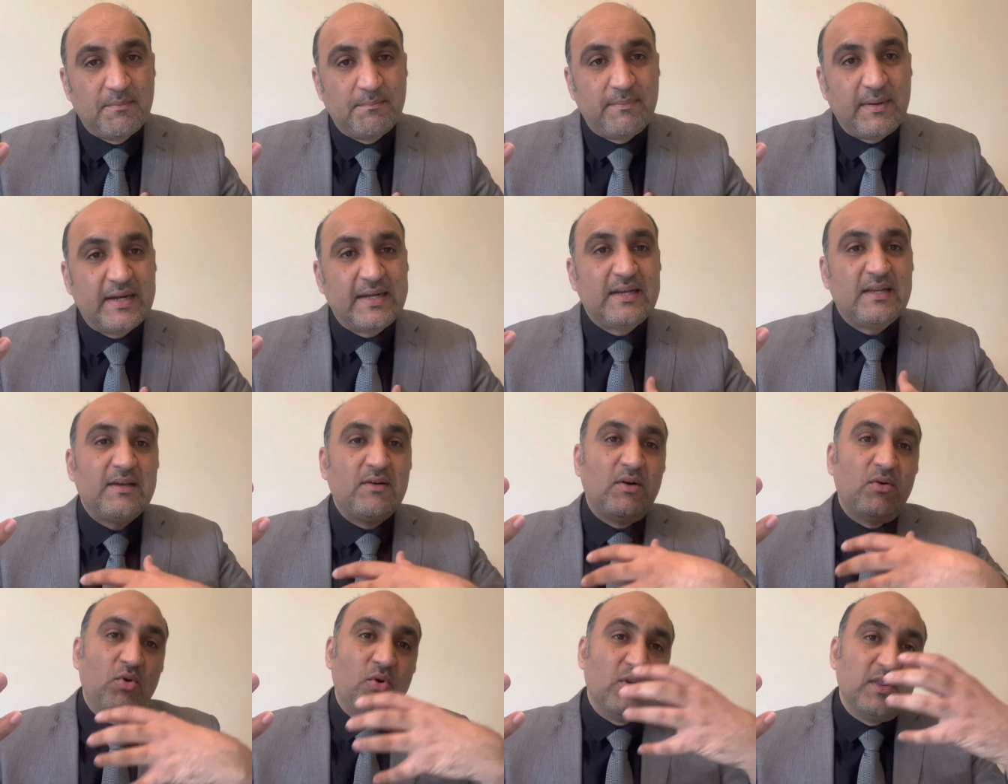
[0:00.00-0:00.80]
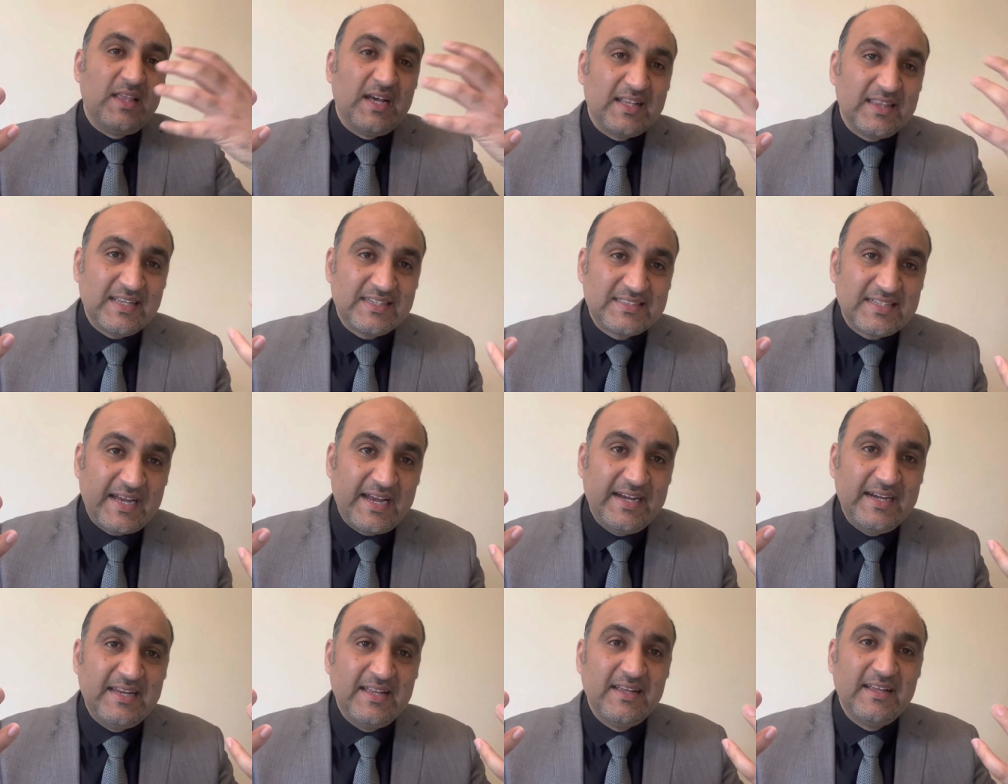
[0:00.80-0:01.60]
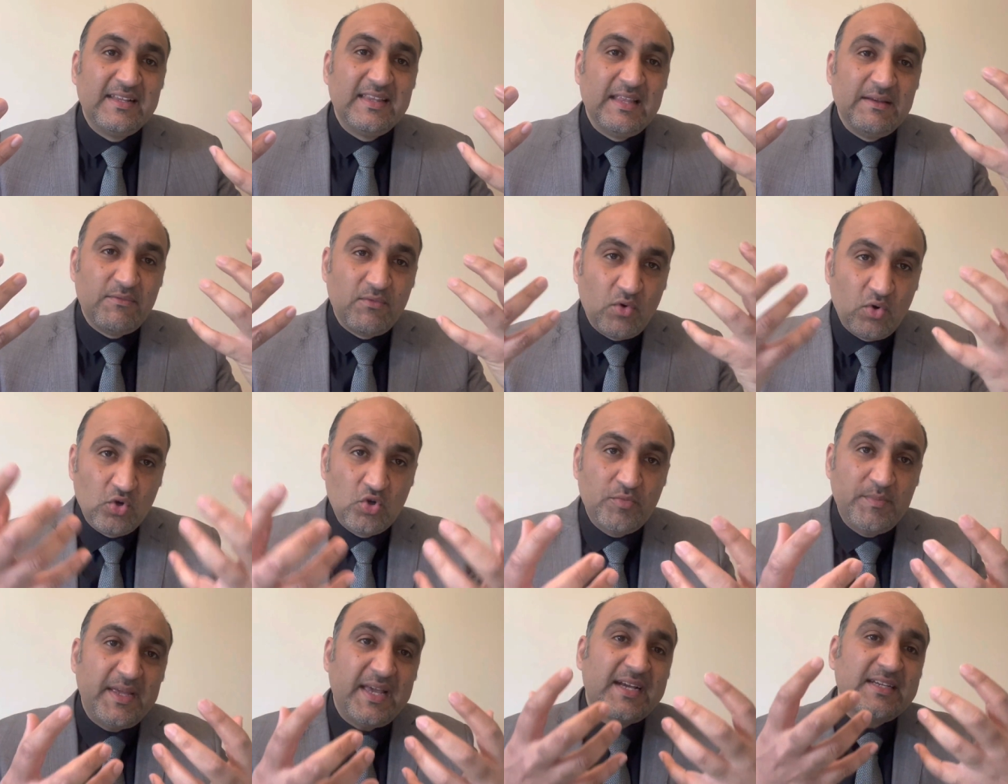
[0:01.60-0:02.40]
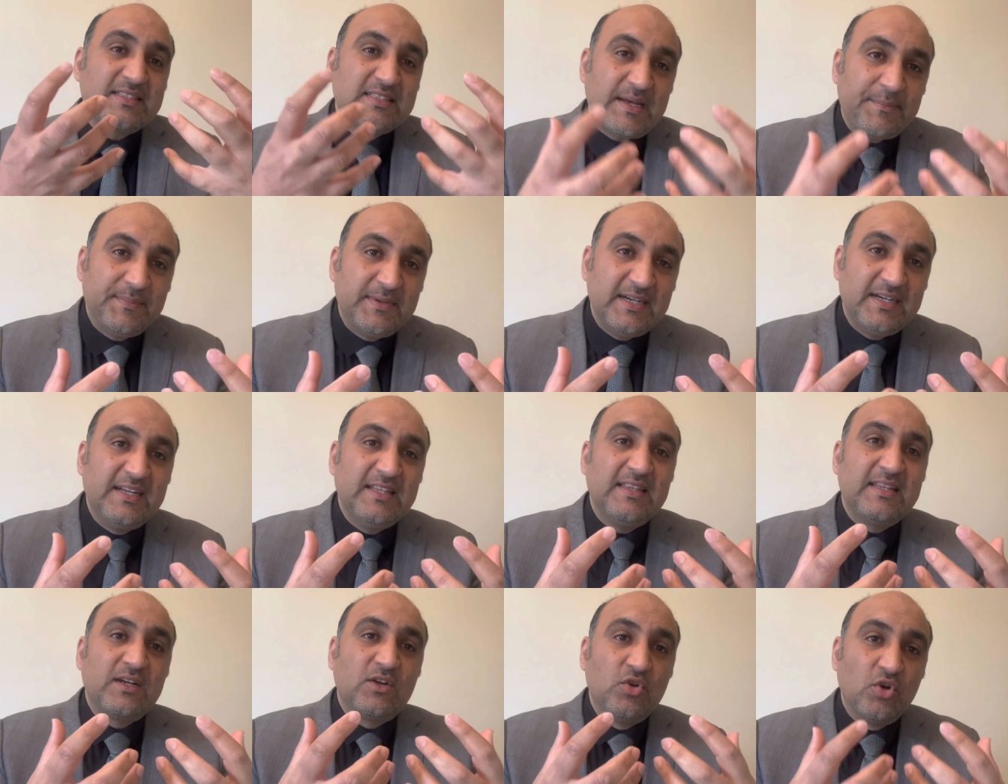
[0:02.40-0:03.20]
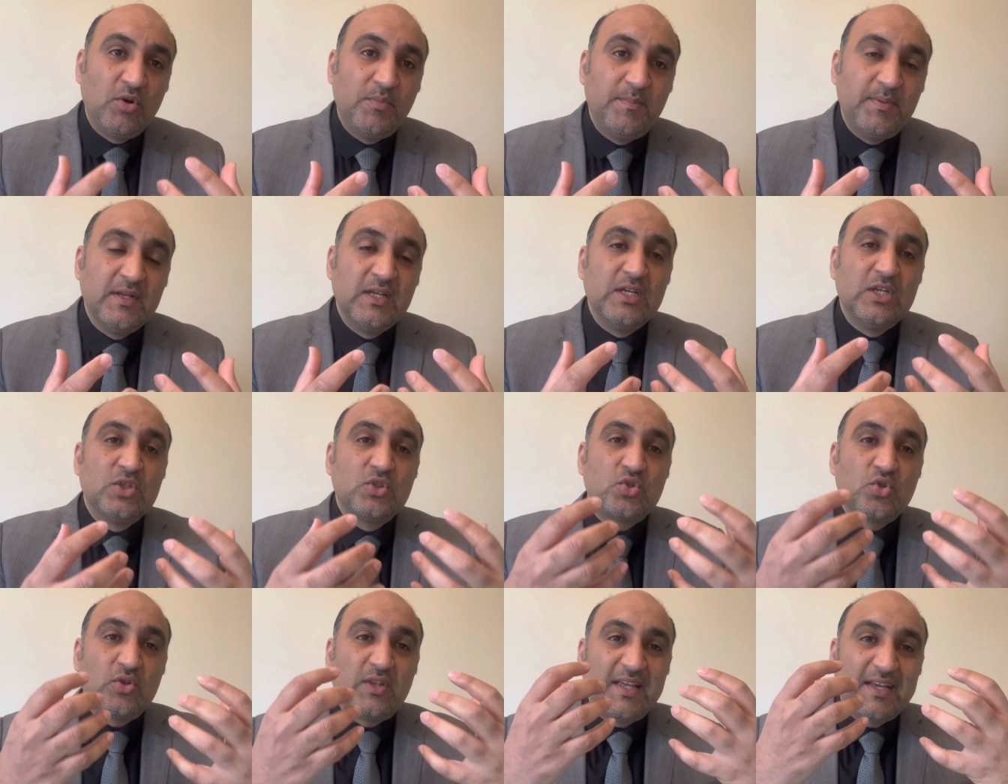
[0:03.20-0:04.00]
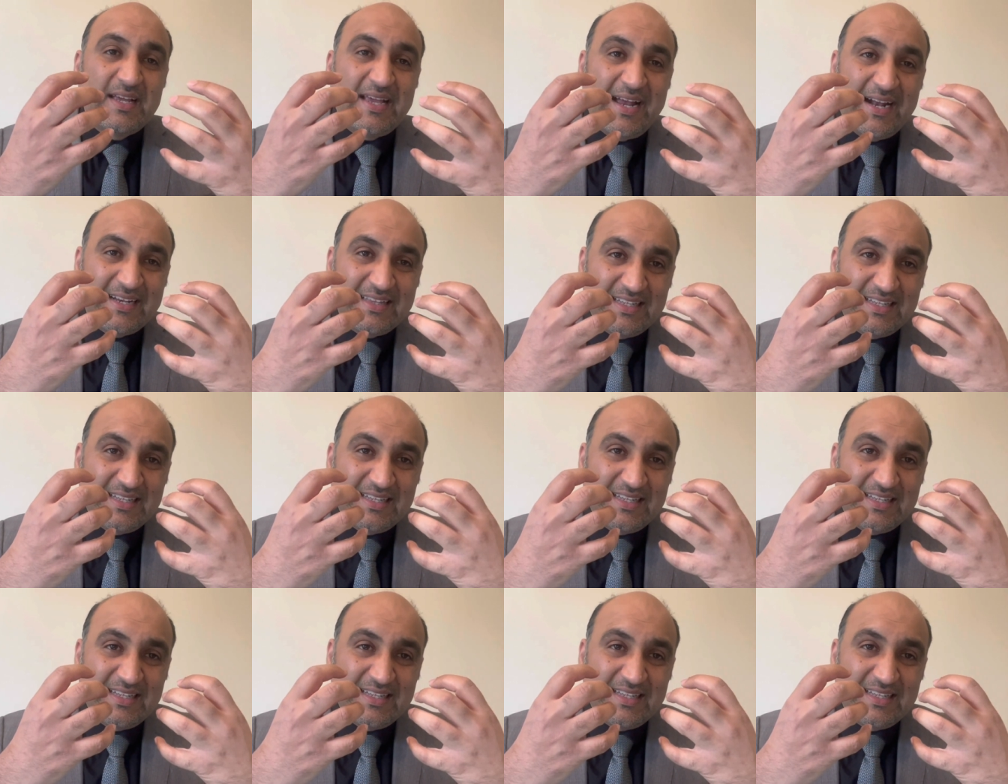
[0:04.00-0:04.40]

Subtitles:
but on the other side, they want to be accepted in the group. So they get